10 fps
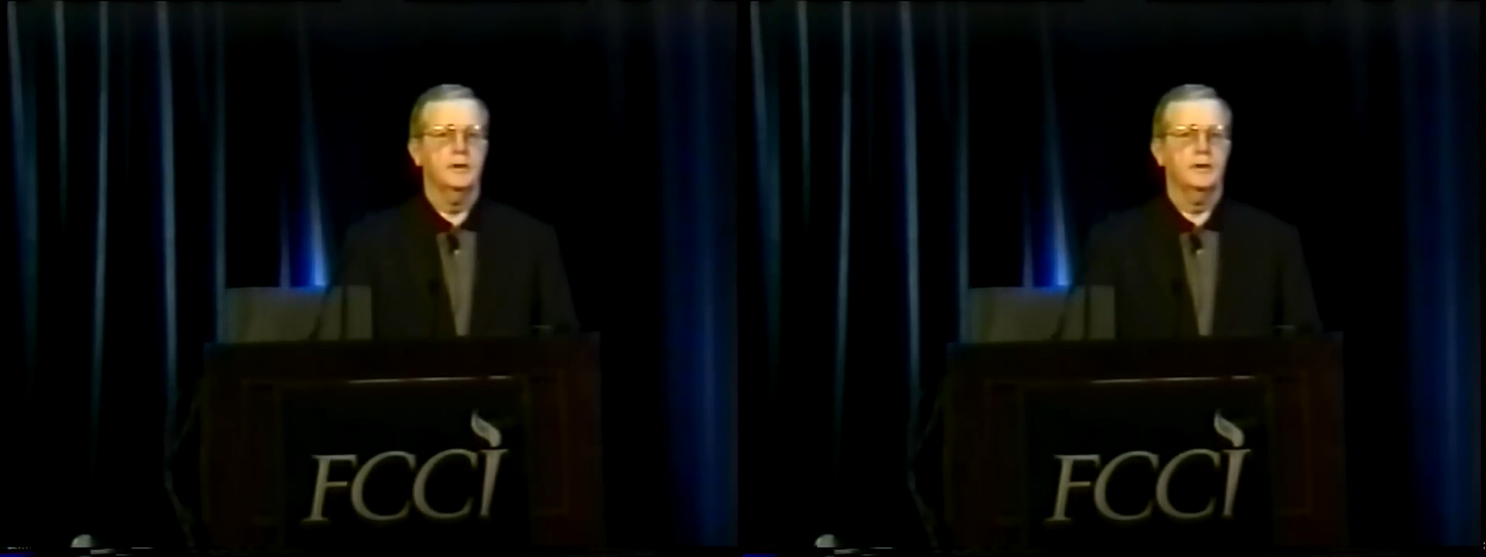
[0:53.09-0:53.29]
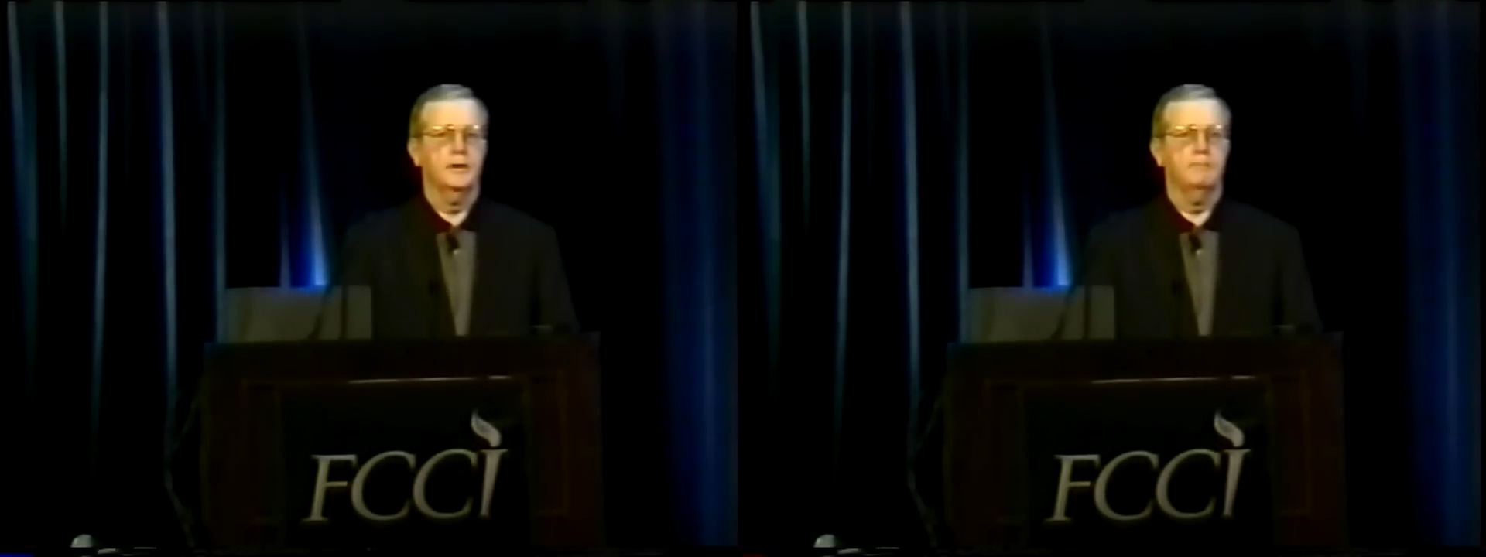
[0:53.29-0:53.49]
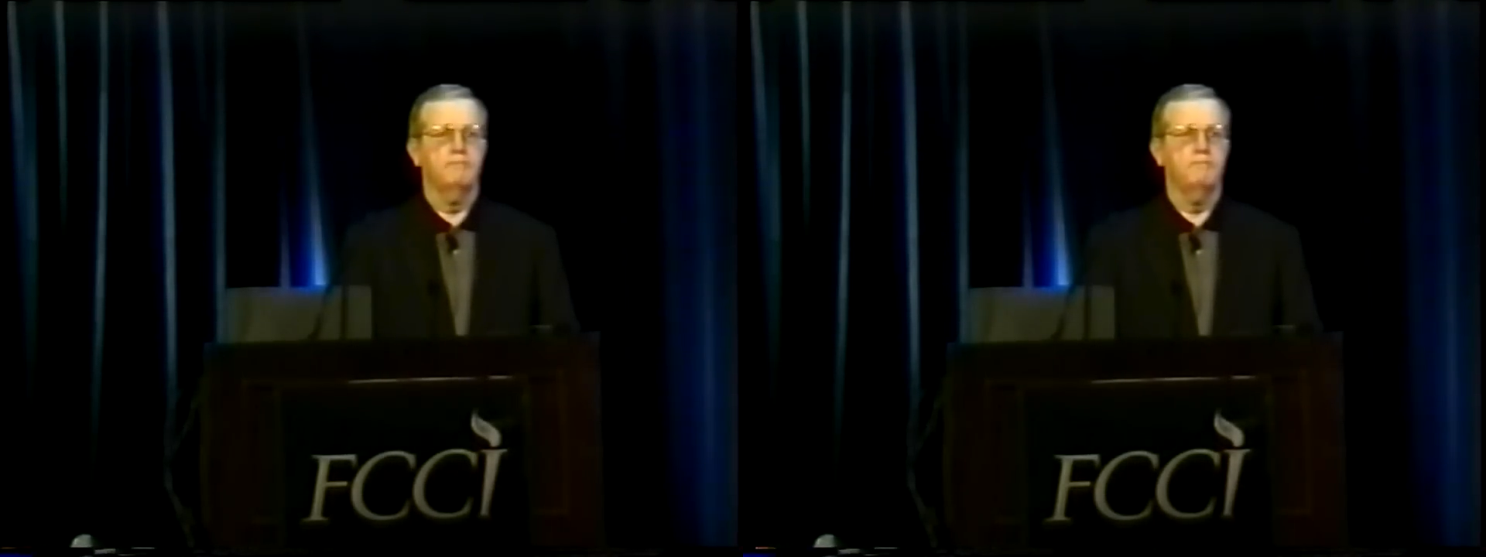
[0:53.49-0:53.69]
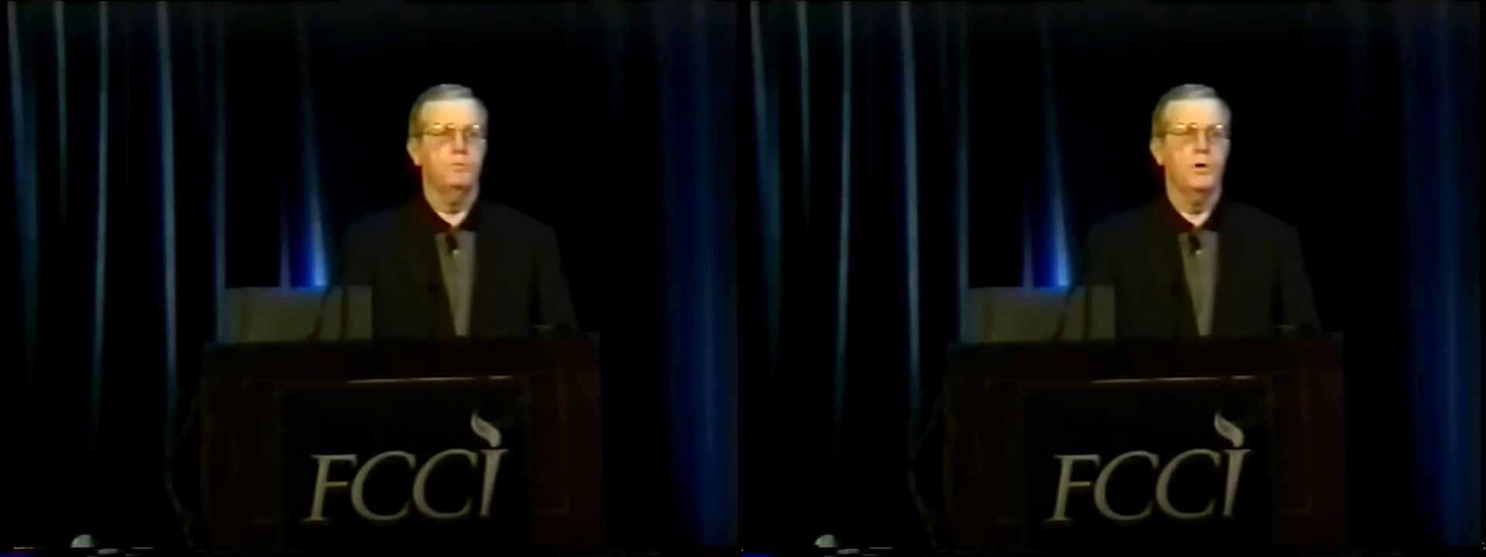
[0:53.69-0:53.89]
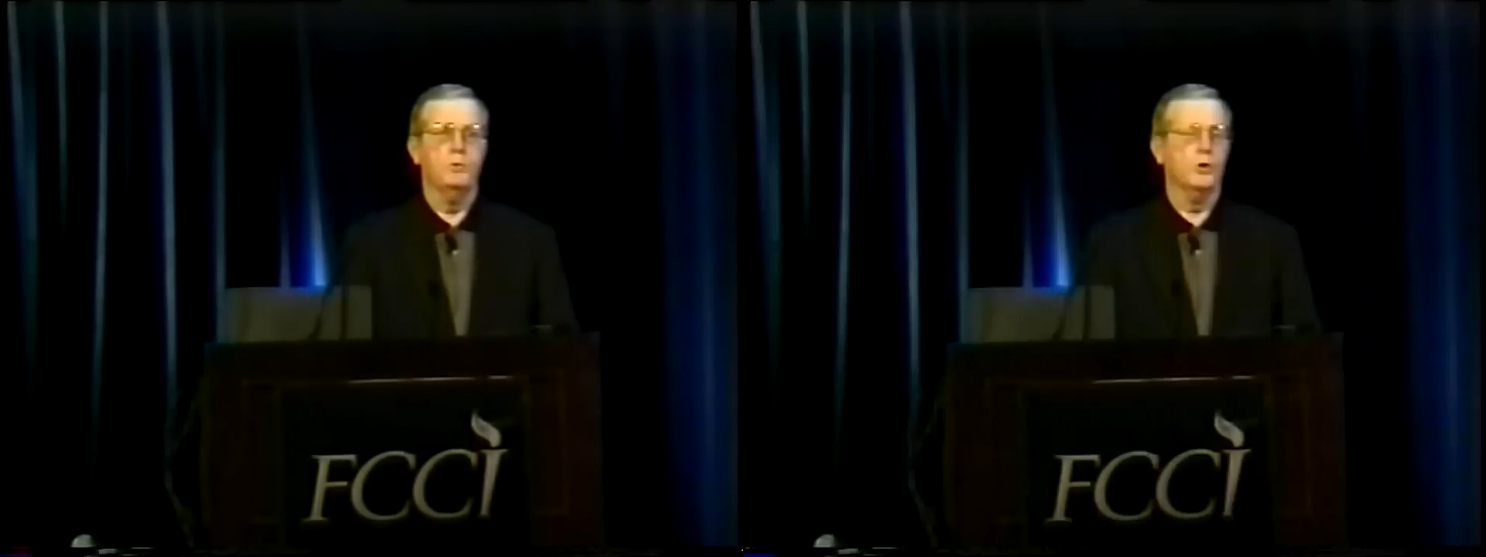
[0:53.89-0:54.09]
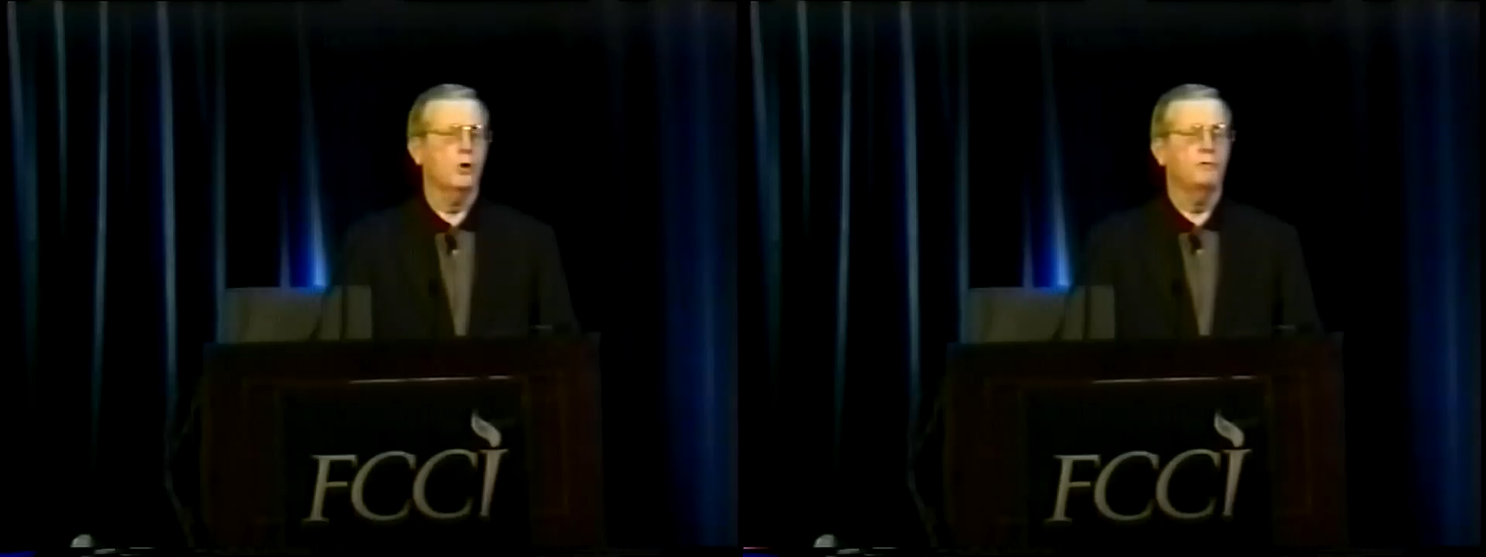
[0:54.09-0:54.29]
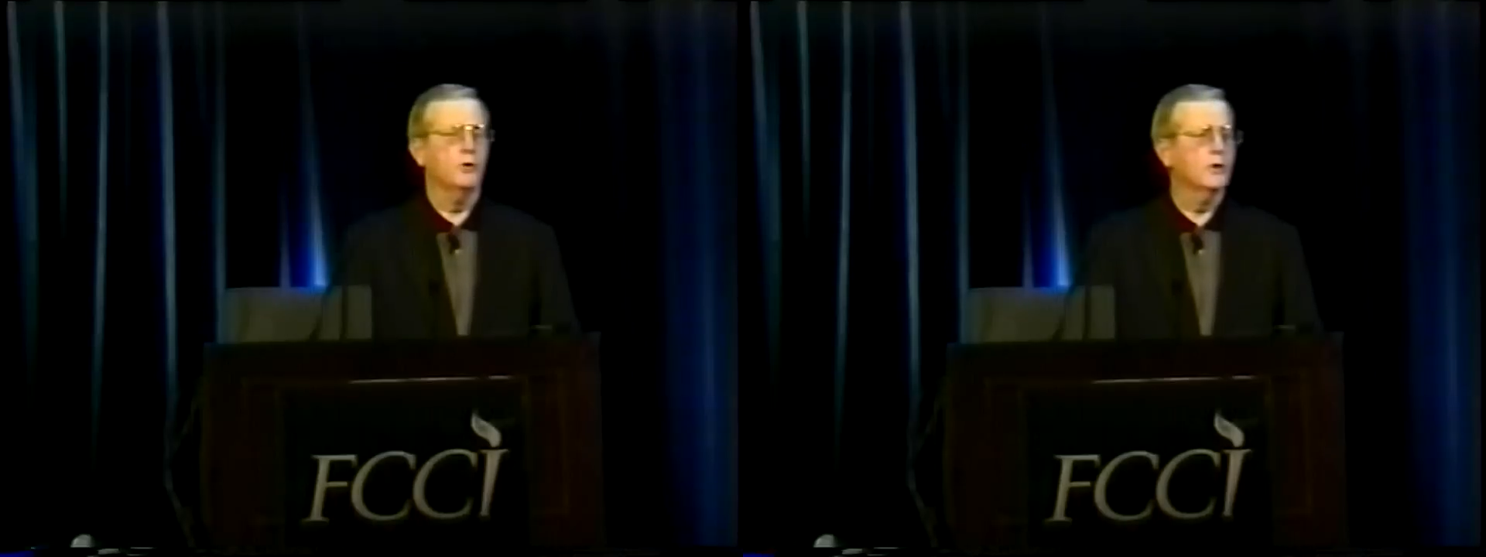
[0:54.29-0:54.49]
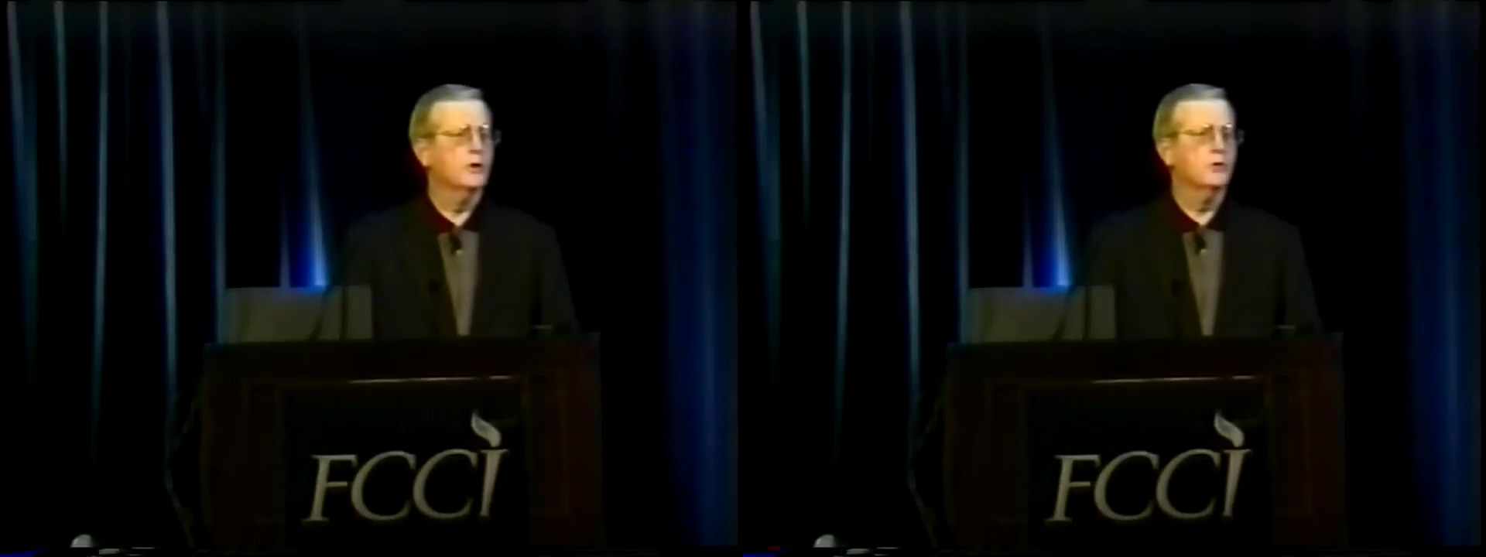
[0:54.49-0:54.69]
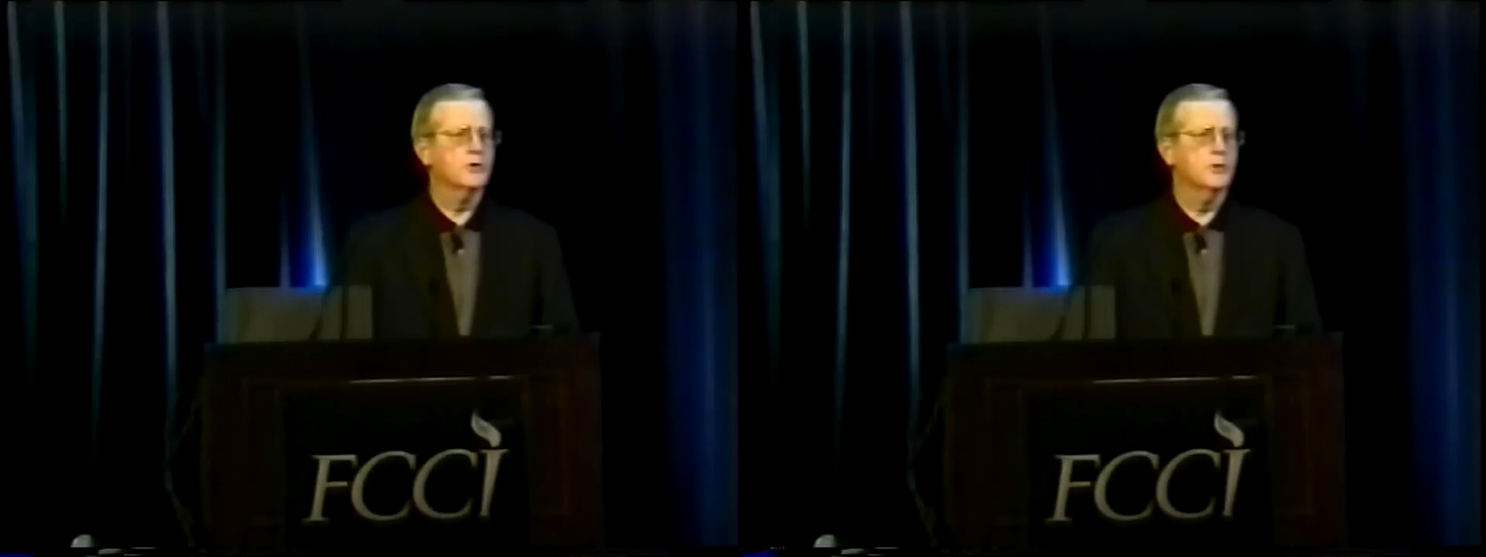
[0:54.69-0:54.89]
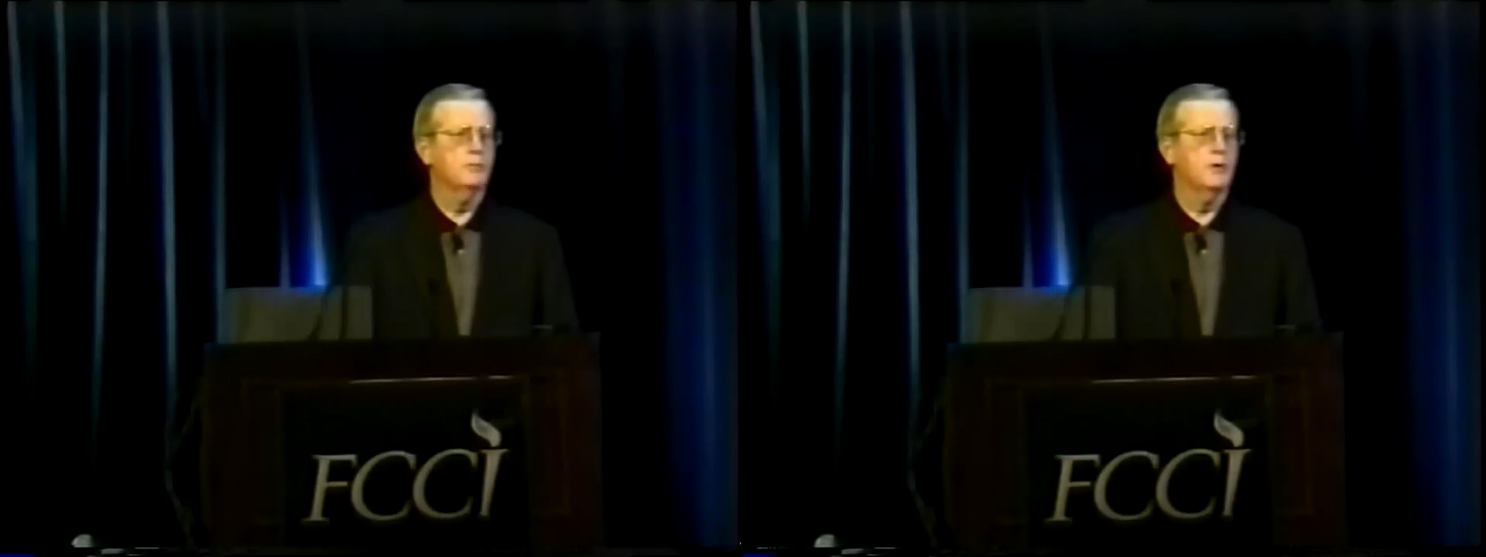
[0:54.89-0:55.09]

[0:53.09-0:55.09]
Um, we weren't overtly Christian,